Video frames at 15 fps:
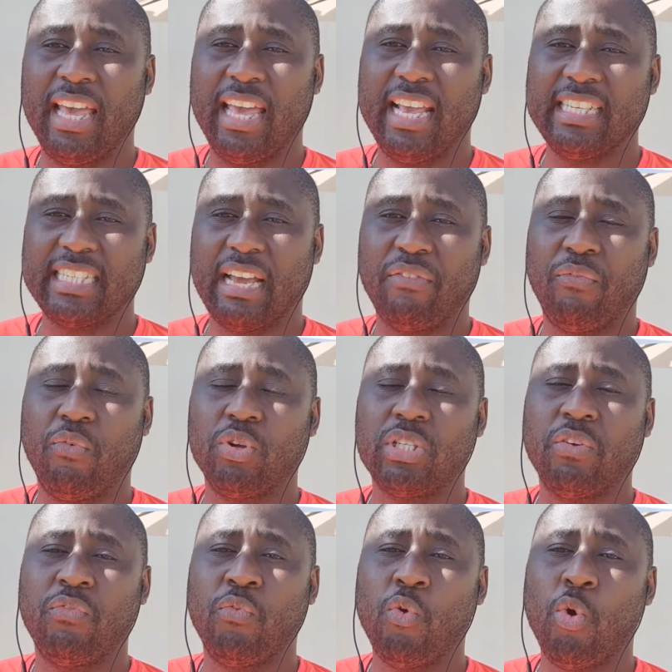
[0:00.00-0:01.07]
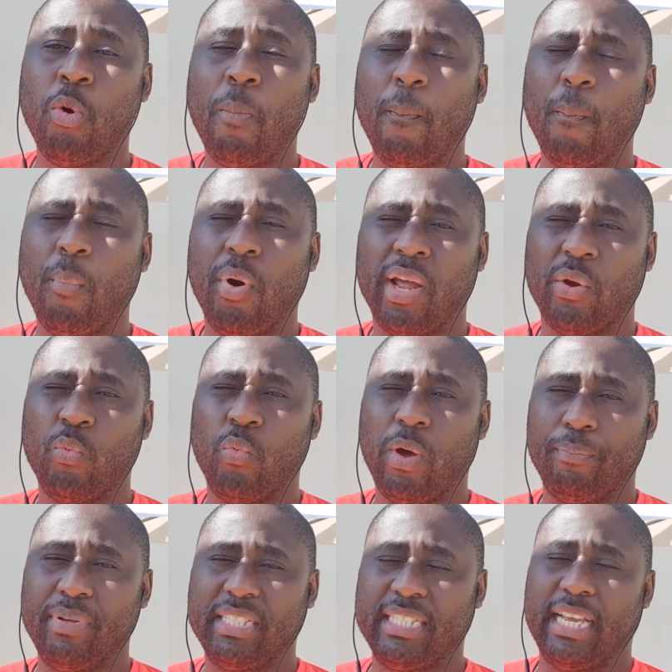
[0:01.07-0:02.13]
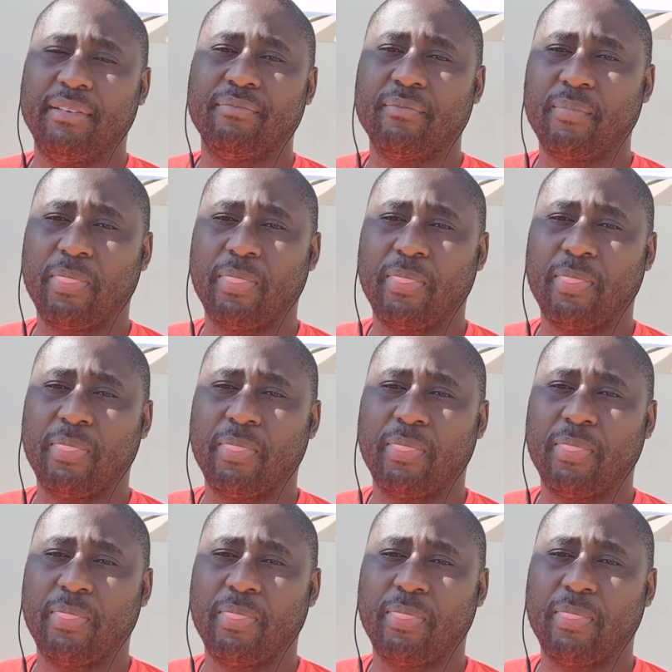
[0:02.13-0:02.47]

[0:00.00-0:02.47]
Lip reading: is at 44.1%.